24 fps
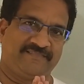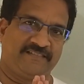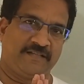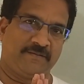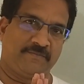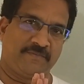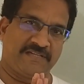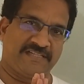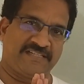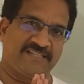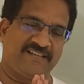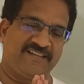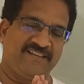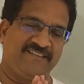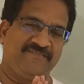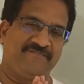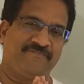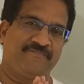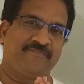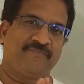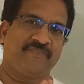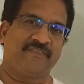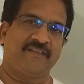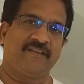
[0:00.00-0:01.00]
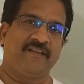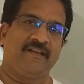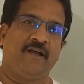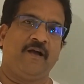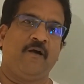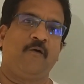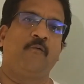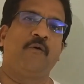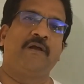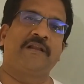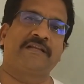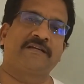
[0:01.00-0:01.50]
Namaste.
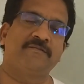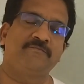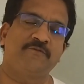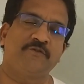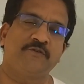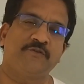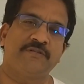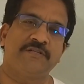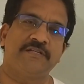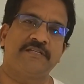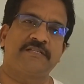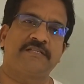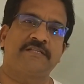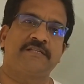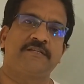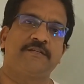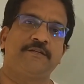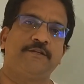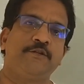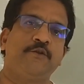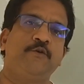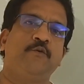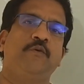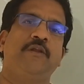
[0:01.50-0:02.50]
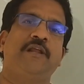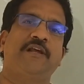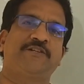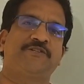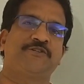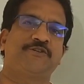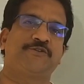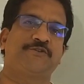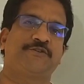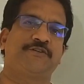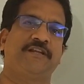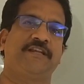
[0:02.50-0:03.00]
Welcome to this new
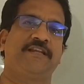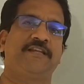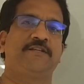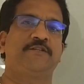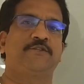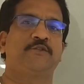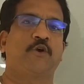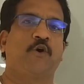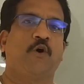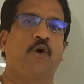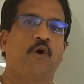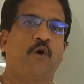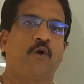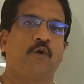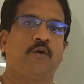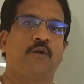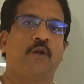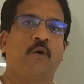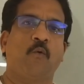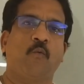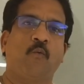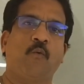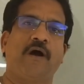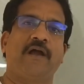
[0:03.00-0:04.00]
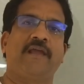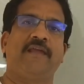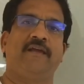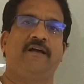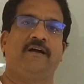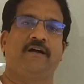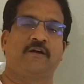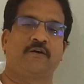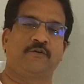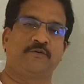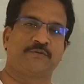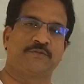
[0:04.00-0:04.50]
lecture series on why
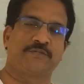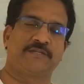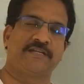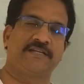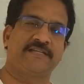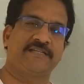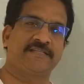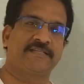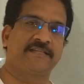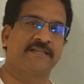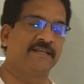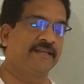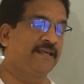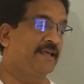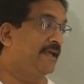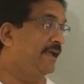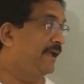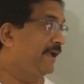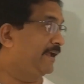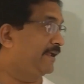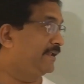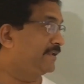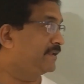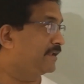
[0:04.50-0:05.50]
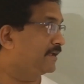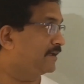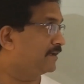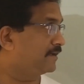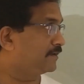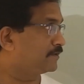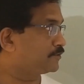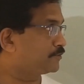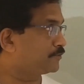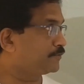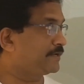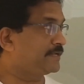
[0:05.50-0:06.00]
acoustics. In
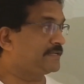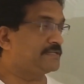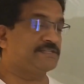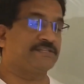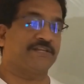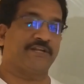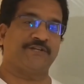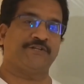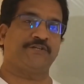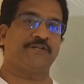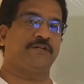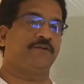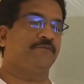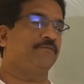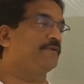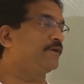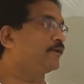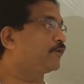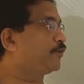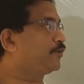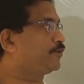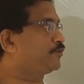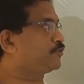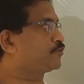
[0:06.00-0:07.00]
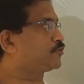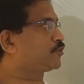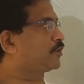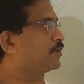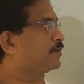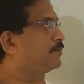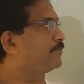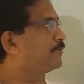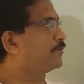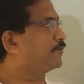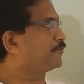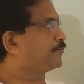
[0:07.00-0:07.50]
today's session, we are going to talk
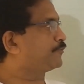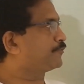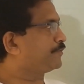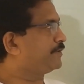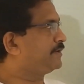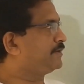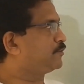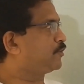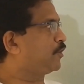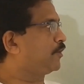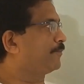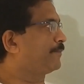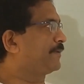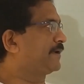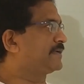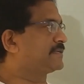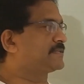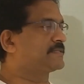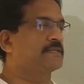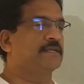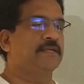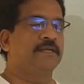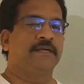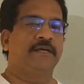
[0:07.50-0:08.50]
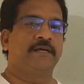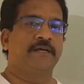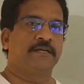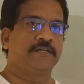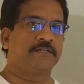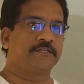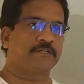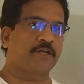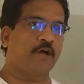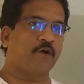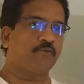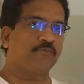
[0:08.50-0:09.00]
about three topics:
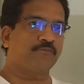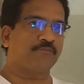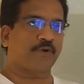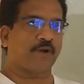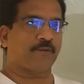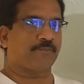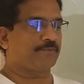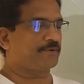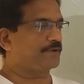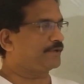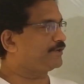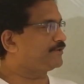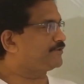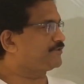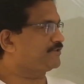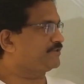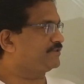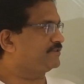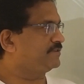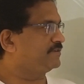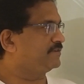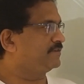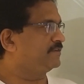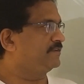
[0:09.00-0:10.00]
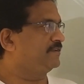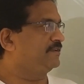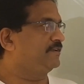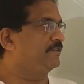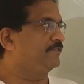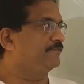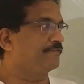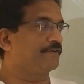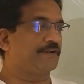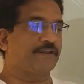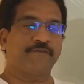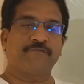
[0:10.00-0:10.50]
sound propagation,
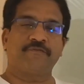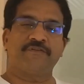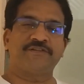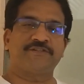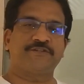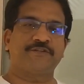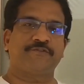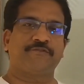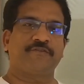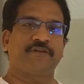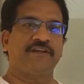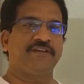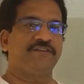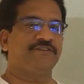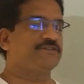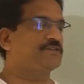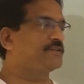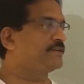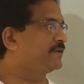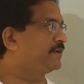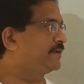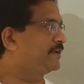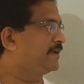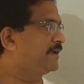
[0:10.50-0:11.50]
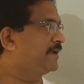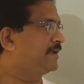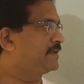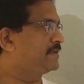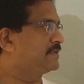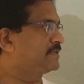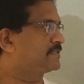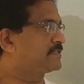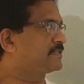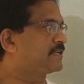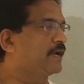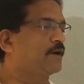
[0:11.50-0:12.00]
frequency range,
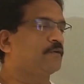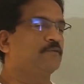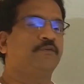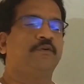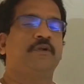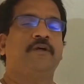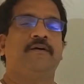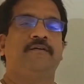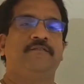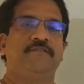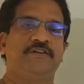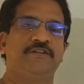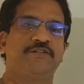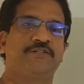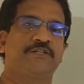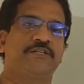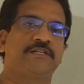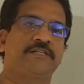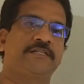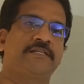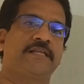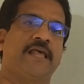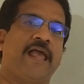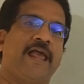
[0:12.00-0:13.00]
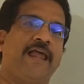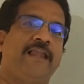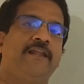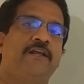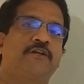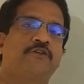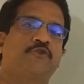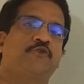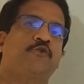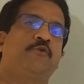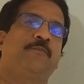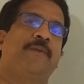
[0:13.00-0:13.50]
sound versus
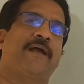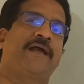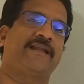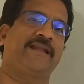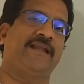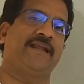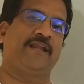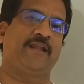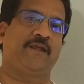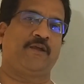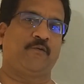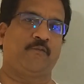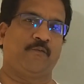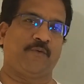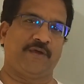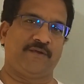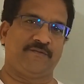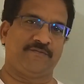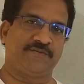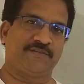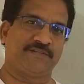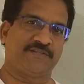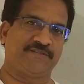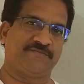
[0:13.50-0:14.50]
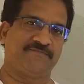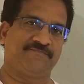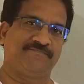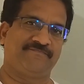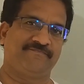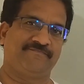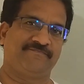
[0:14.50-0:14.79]
electromagnetic waves.